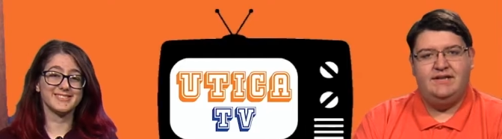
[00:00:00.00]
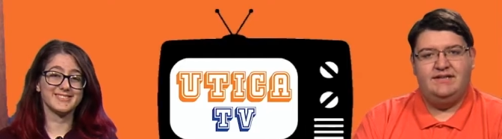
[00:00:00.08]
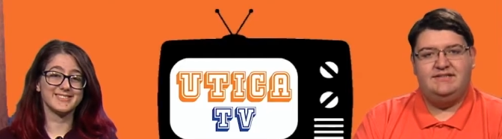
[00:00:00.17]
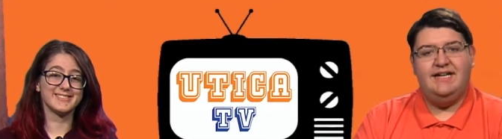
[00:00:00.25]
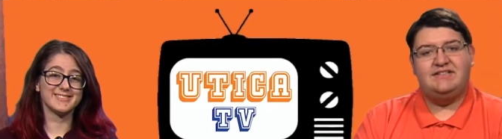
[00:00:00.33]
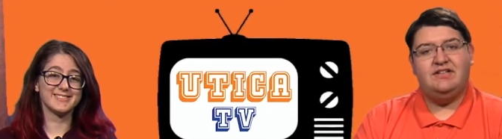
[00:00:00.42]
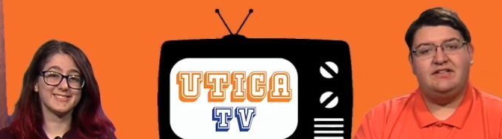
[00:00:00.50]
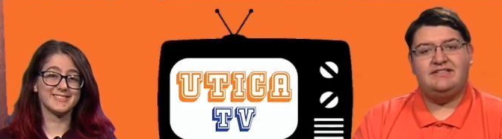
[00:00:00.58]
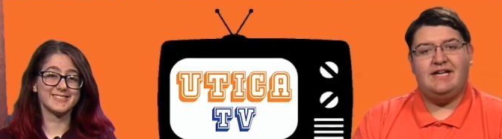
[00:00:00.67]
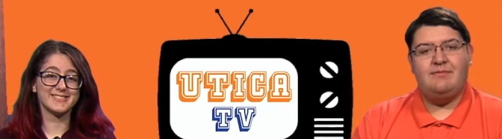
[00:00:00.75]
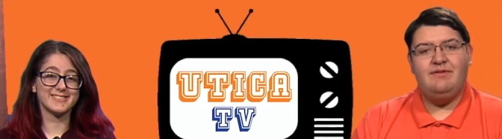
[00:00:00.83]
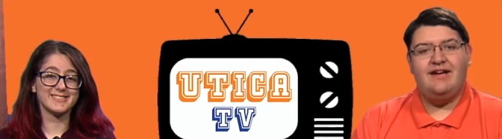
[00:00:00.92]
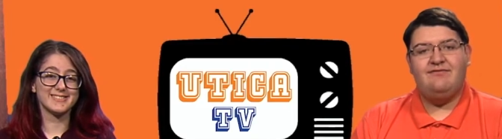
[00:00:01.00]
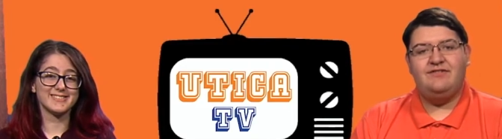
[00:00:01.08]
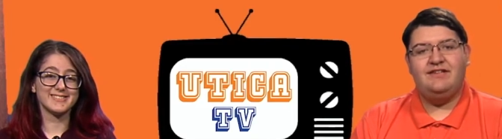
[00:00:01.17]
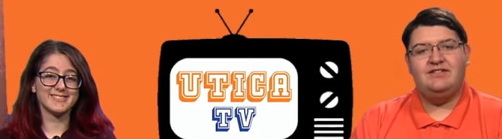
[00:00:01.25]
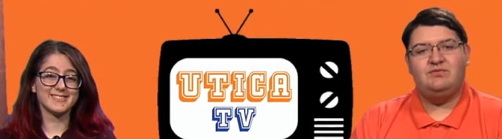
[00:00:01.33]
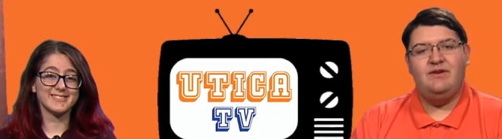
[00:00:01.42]
Speaker 1: That's all the time we have for
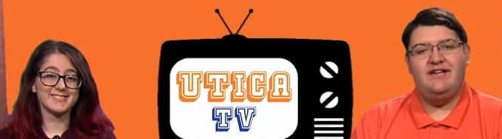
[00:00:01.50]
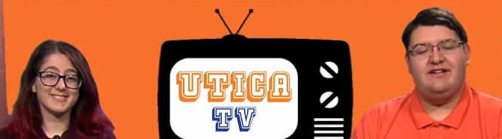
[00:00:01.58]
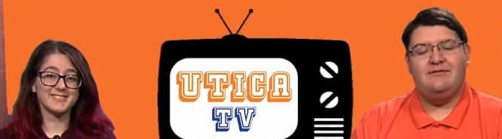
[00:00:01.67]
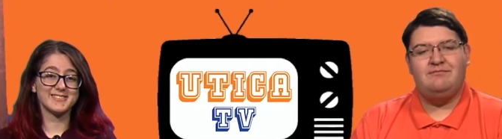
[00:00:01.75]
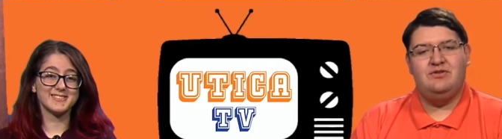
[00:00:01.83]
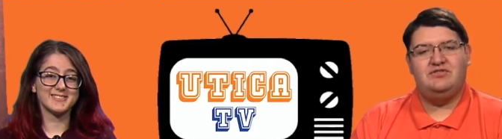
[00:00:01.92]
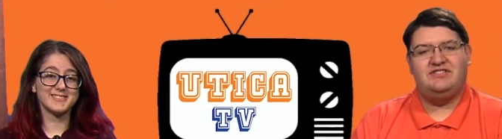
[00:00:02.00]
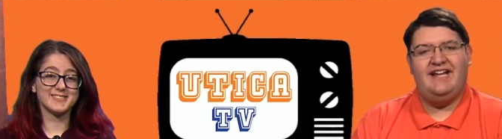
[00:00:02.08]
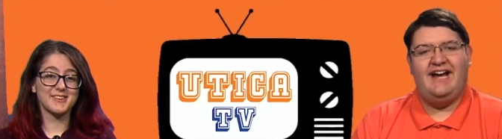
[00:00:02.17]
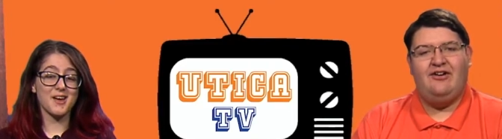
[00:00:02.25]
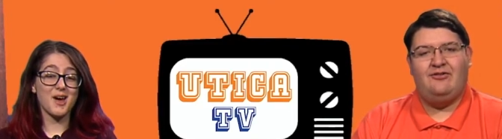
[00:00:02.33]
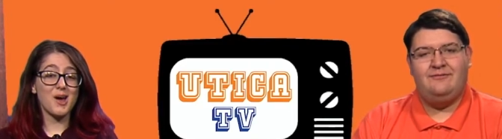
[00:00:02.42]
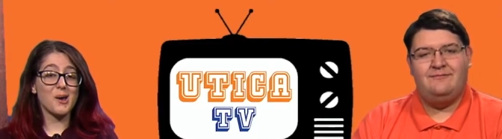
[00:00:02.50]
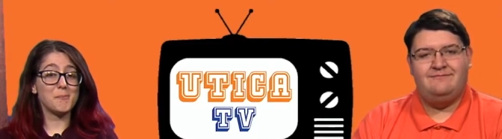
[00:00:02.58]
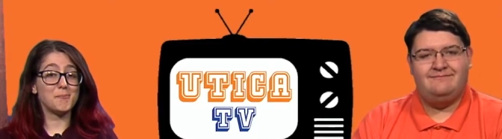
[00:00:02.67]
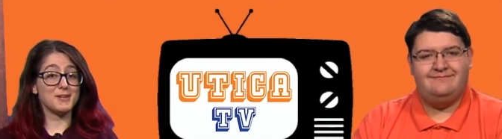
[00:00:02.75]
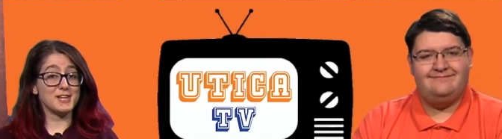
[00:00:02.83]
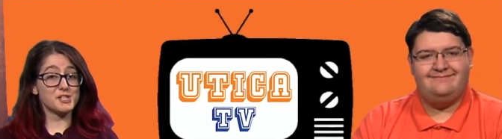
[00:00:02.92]
this week of Moose Now.
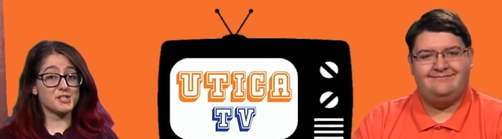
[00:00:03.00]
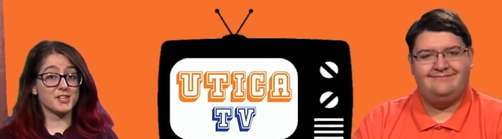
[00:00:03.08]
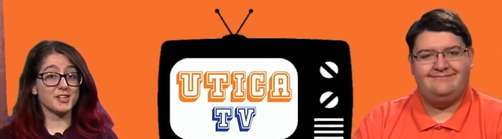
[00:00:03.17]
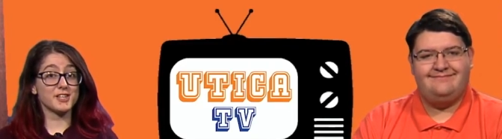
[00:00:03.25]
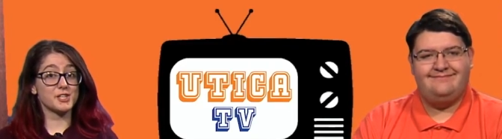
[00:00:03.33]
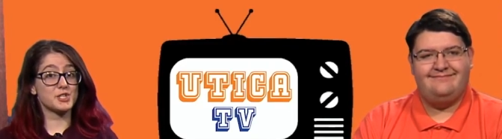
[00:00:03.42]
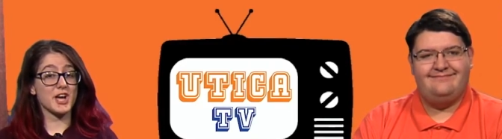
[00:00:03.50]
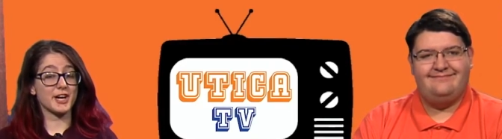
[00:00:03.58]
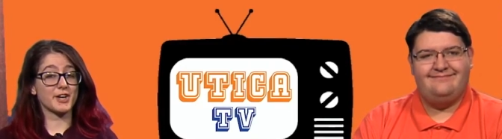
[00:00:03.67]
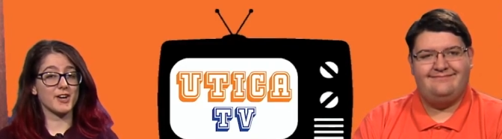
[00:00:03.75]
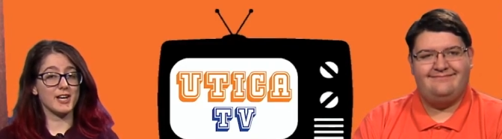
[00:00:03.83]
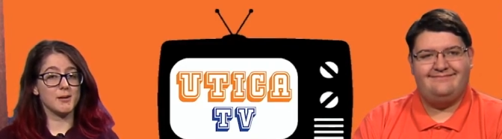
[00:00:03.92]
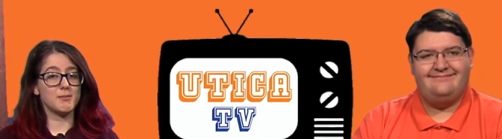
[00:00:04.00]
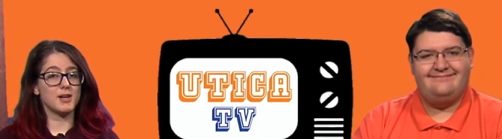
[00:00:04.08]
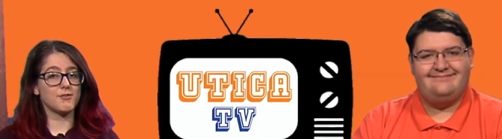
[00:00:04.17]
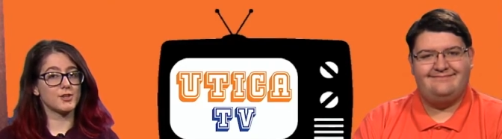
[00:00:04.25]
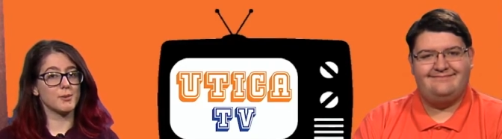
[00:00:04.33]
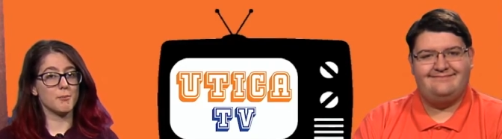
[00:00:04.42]
Speaker 2: Be sure to check your email
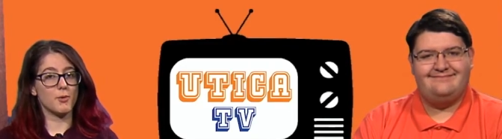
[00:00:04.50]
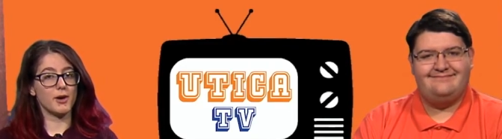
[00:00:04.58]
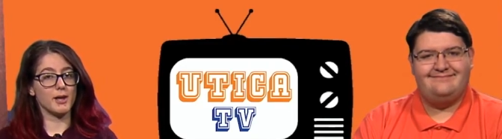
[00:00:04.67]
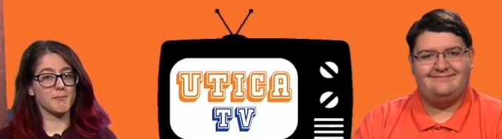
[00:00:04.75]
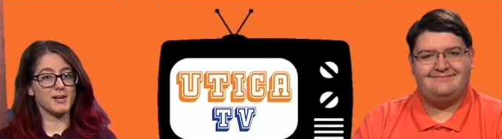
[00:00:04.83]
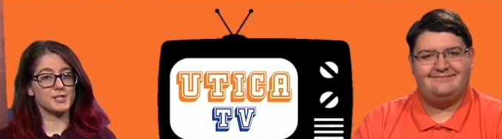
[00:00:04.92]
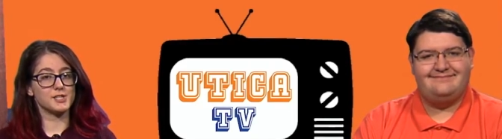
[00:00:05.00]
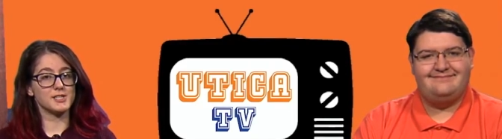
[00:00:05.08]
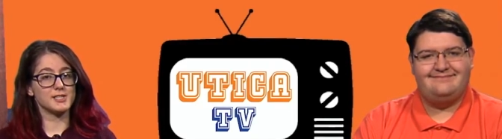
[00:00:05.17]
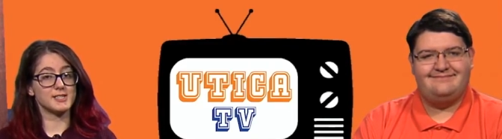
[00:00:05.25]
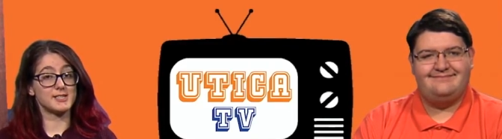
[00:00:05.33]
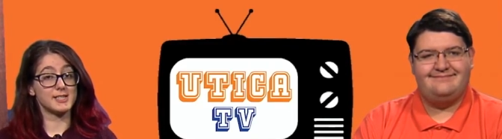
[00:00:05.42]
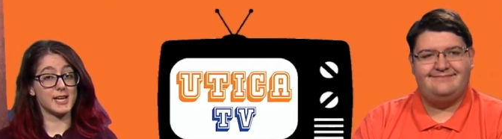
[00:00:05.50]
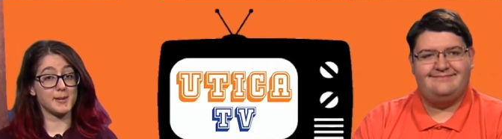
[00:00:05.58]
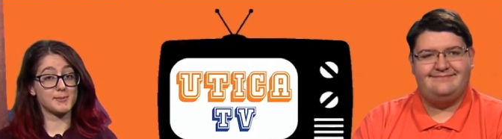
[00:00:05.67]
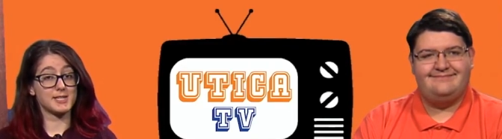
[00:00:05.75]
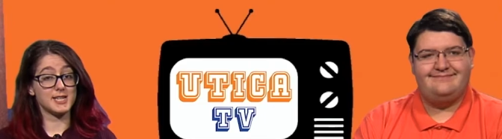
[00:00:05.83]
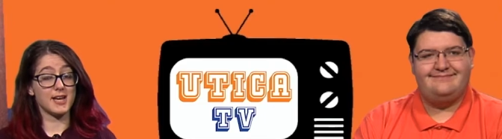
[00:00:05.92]
for the morning mention to stay
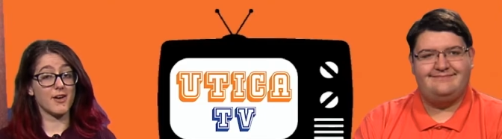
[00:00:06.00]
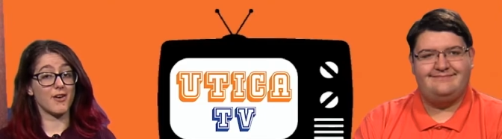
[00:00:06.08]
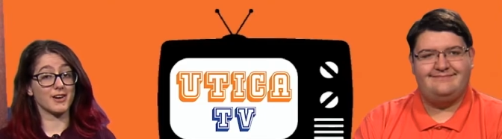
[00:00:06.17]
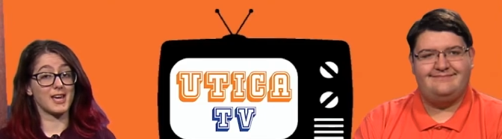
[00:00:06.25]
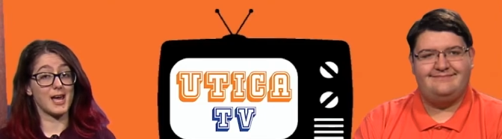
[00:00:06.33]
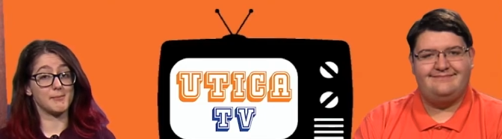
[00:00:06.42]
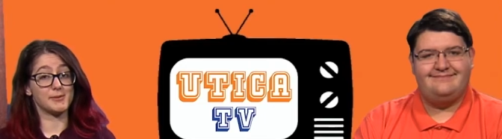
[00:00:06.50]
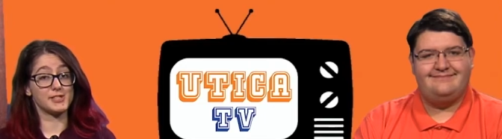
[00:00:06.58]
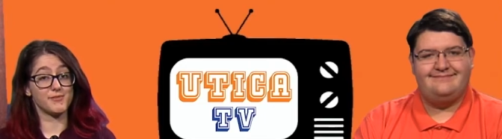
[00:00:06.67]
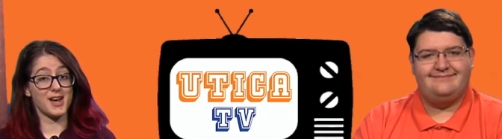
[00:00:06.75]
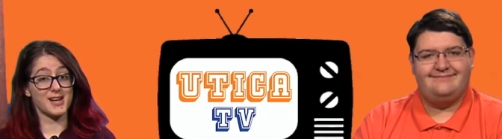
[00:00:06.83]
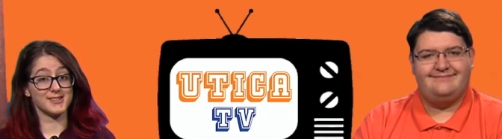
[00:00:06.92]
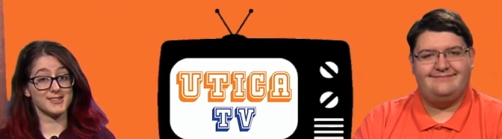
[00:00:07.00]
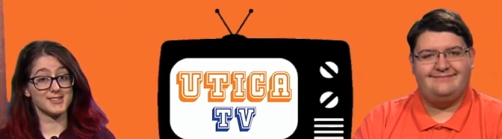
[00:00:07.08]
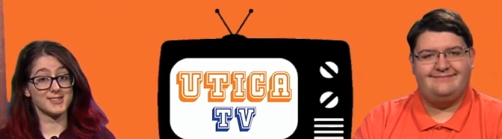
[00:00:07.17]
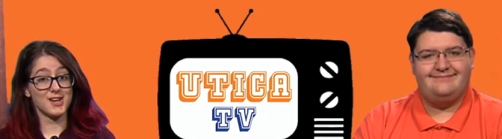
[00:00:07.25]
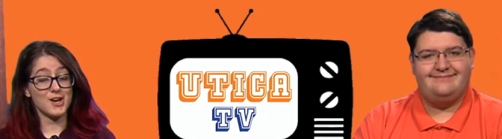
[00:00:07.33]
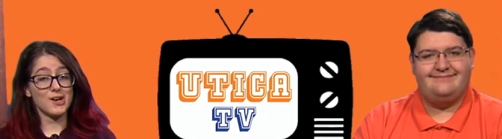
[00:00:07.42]
up to date on campus
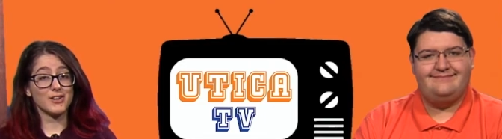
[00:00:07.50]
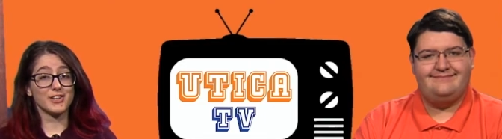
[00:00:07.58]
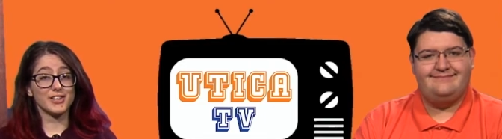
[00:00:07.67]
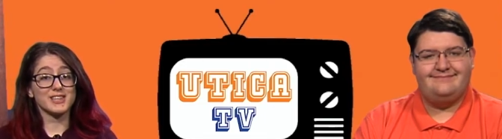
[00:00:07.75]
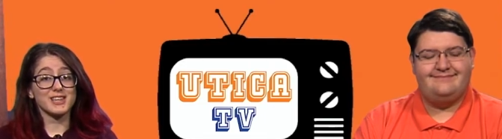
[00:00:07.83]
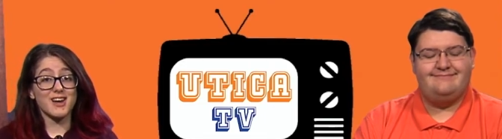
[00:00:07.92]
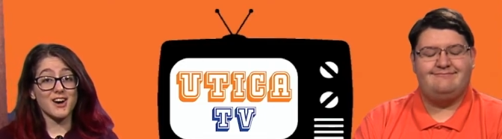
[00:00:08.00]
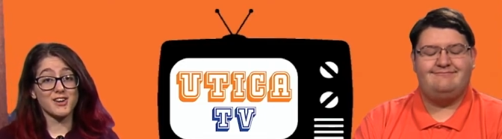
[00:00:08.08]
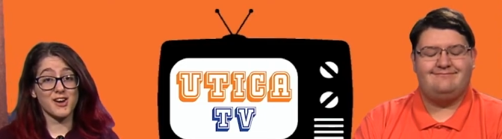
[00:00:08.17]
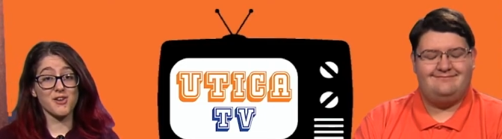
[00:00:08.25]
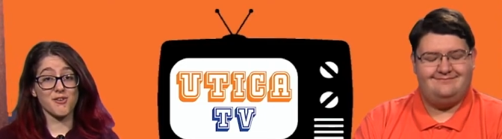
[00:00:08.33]
events. Good luck on your